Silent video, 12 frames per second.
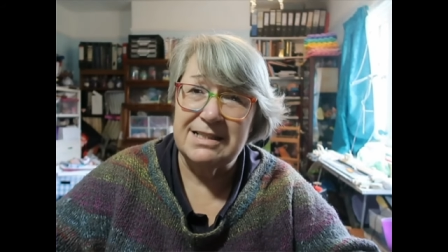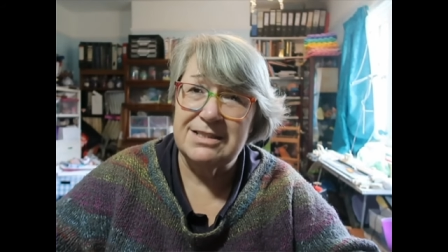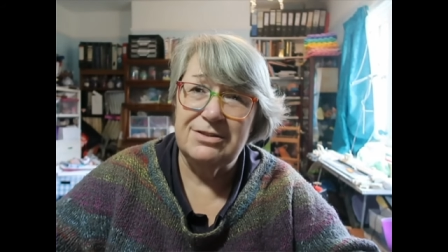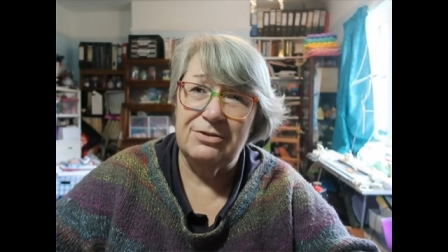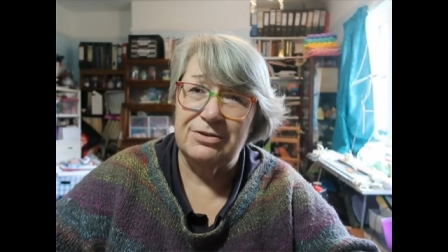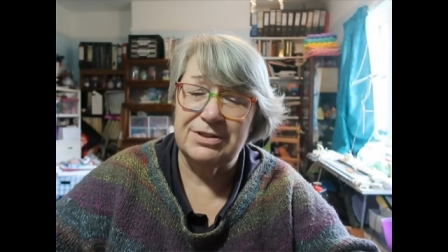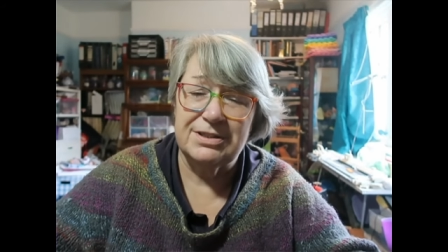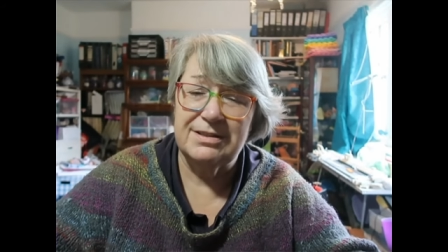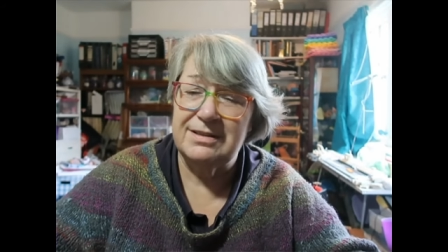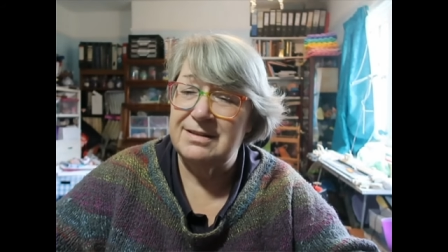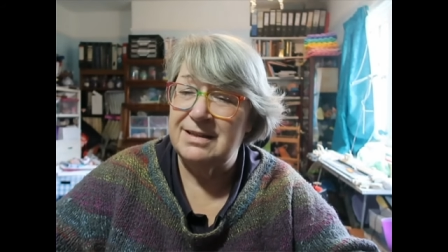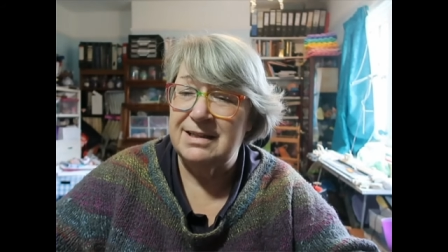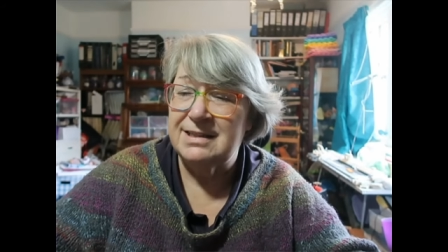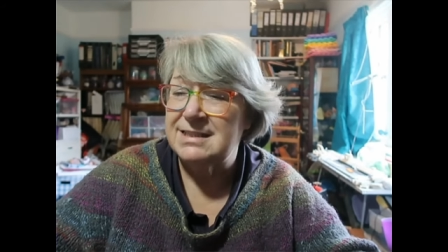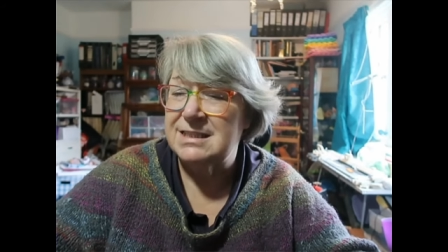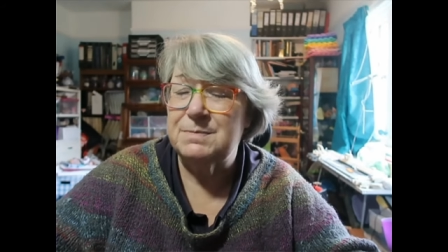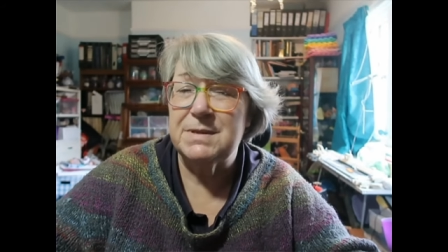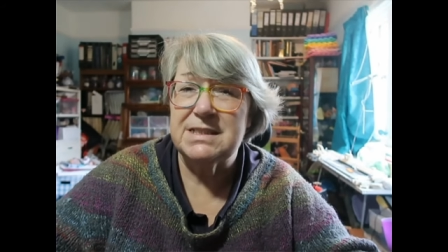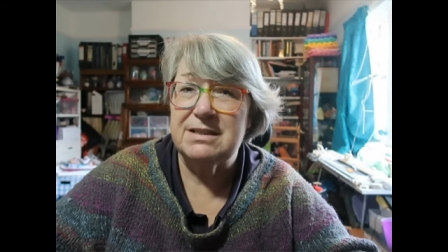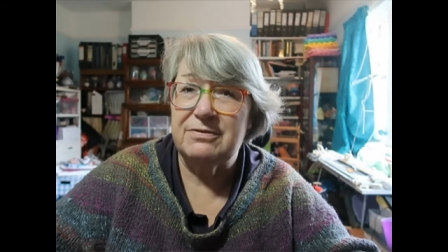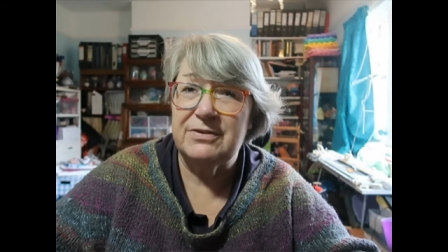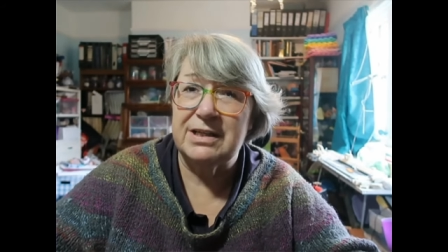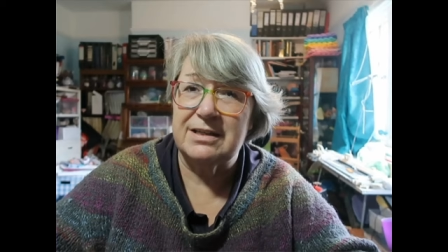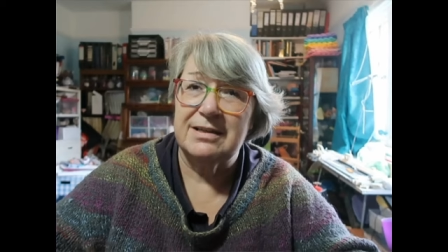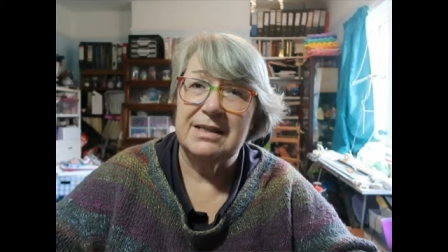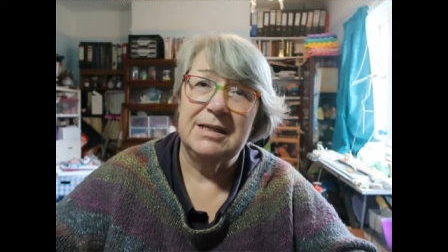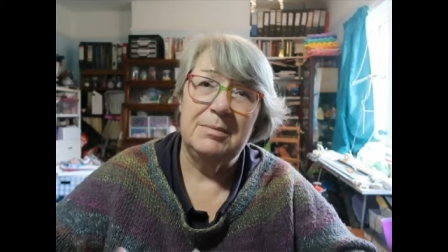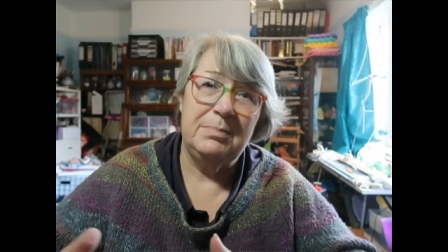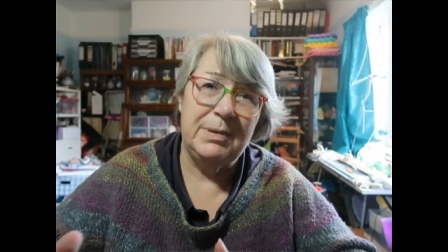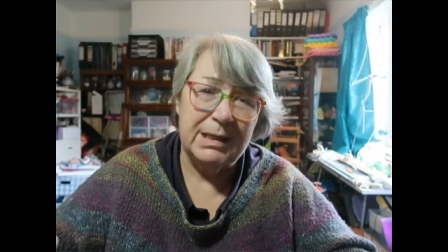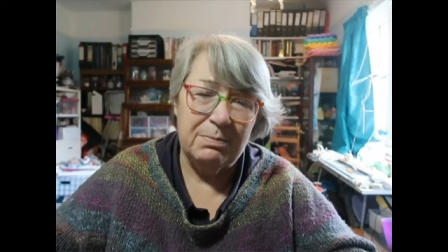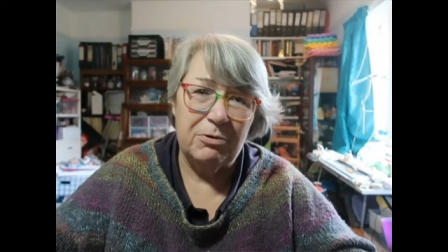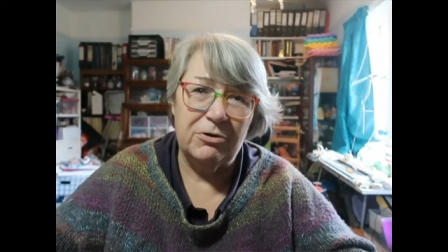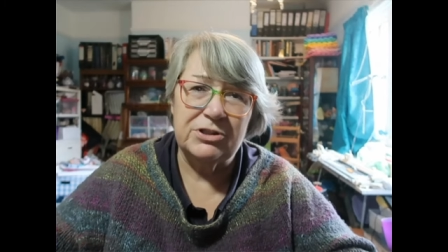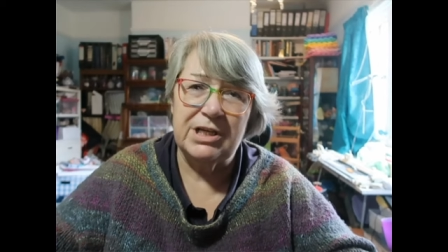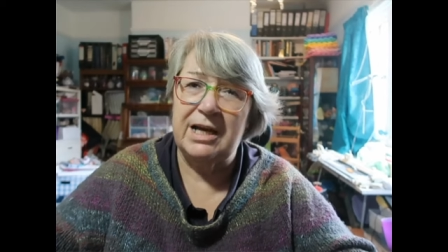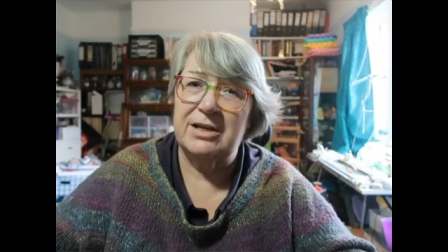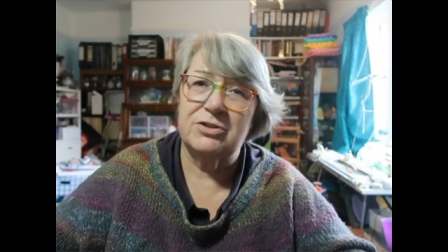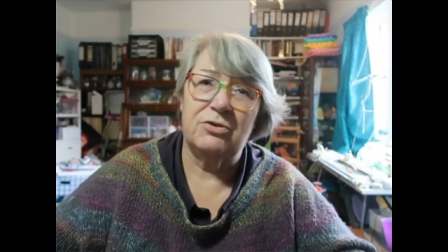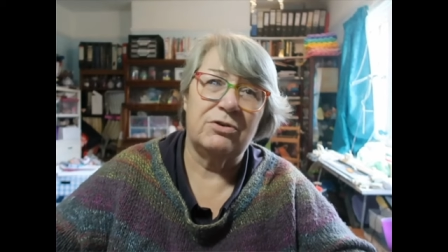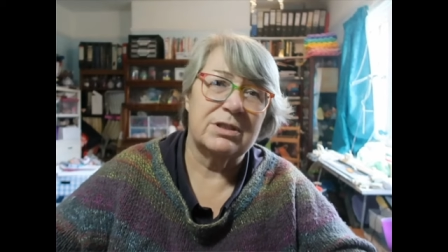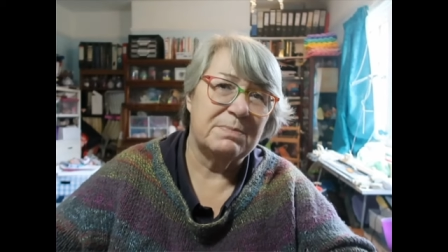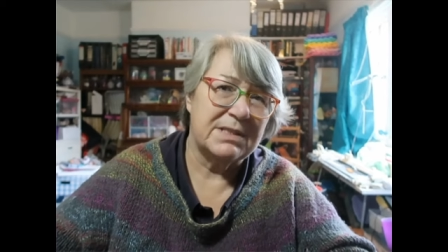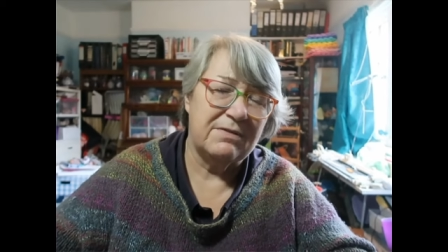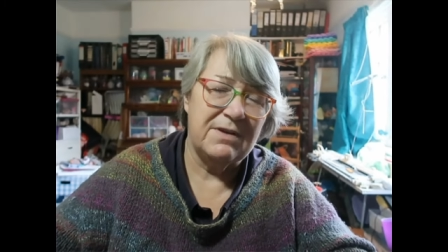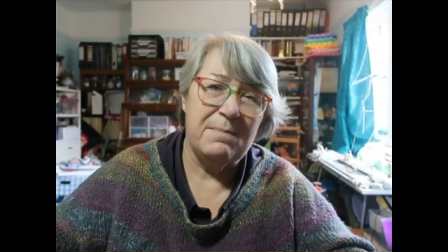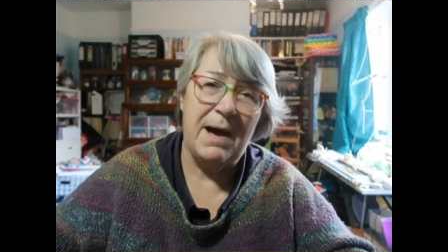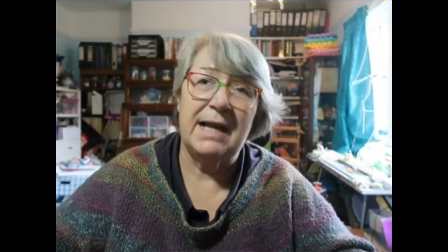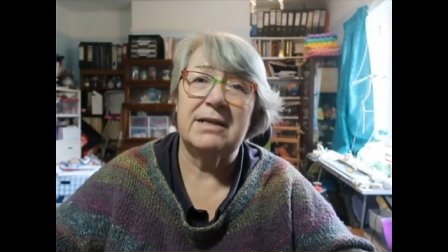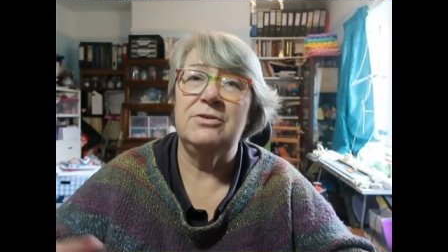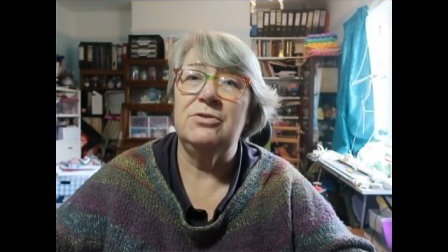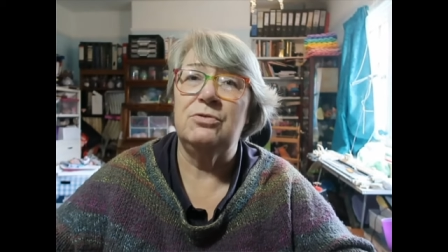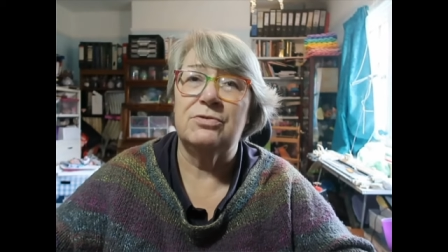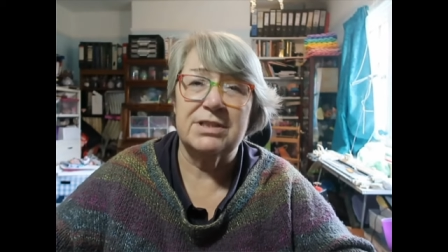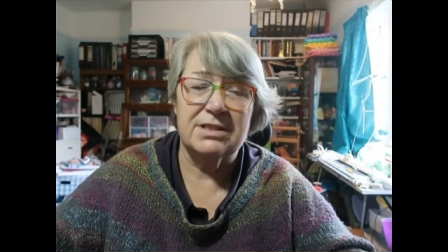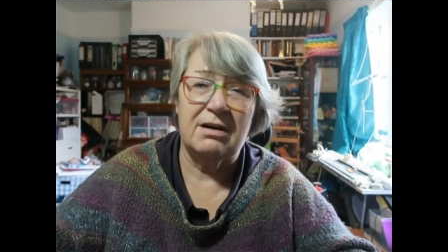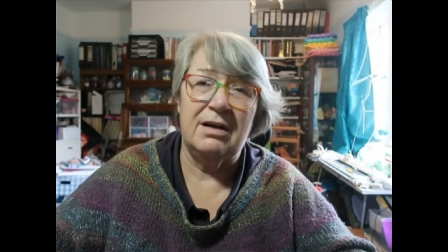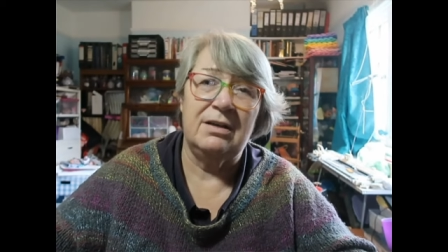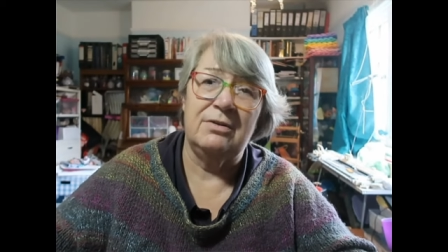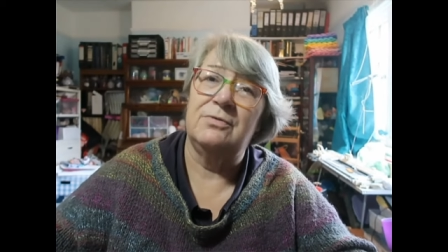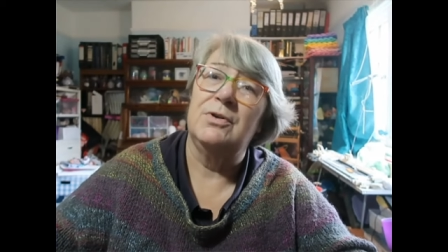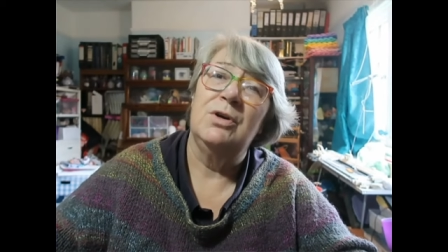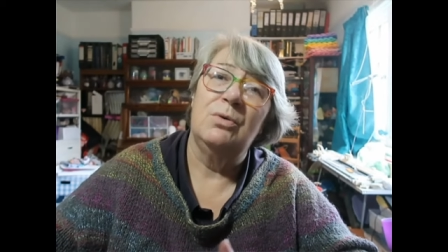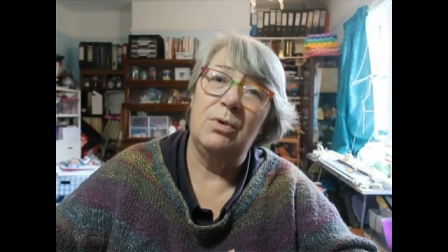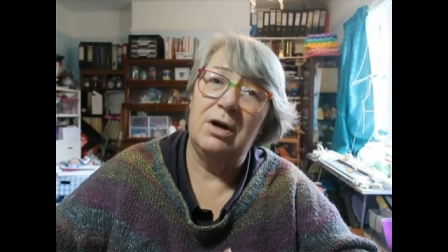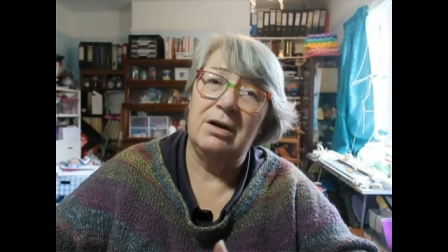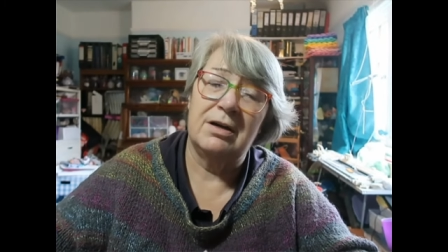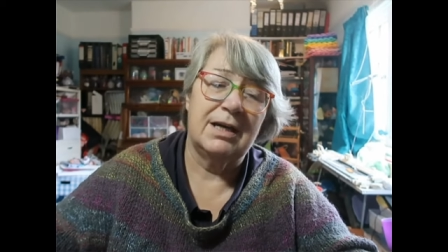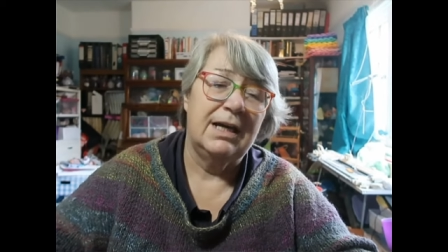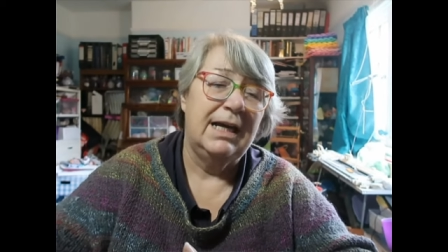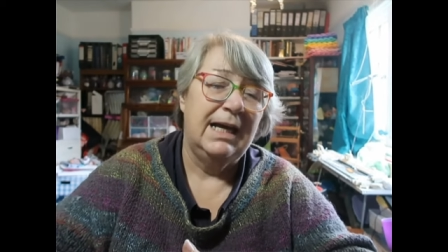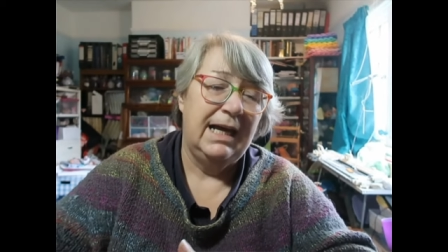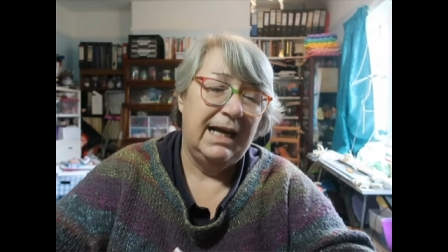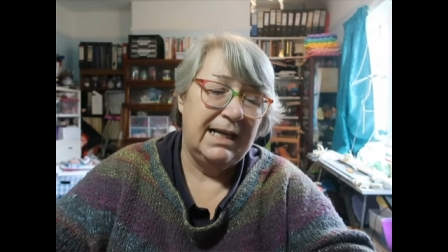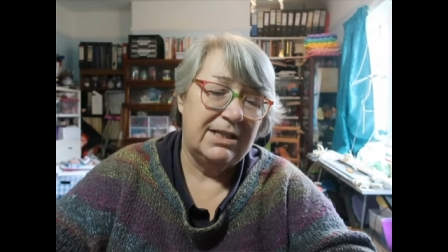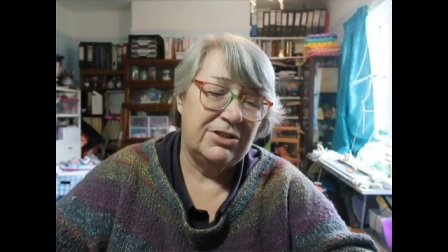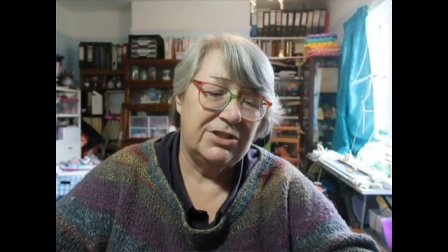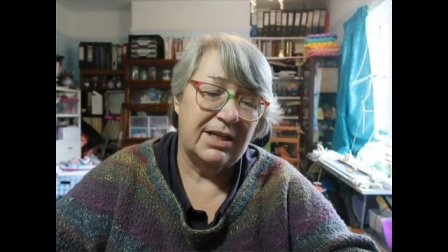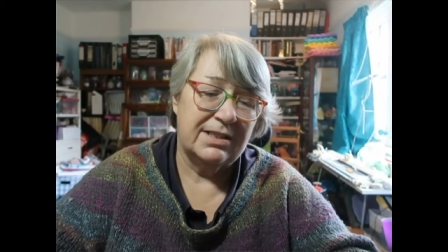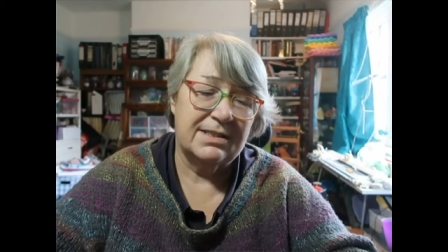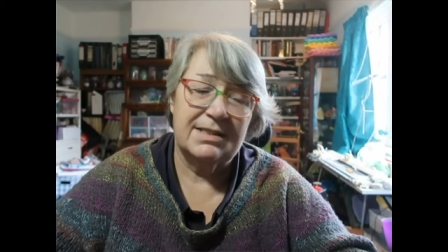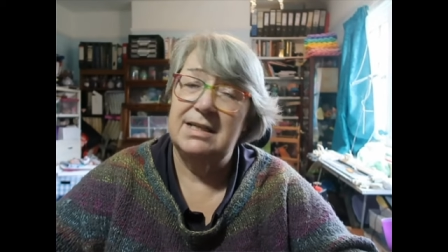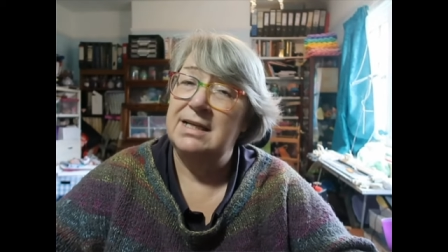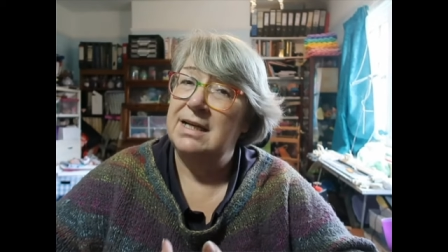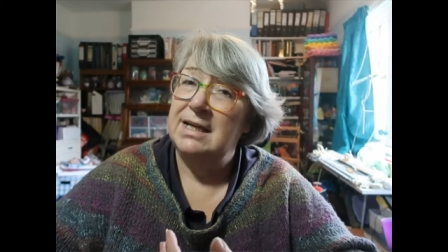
It's not a specific big project or a specific pattern or style of work. It's just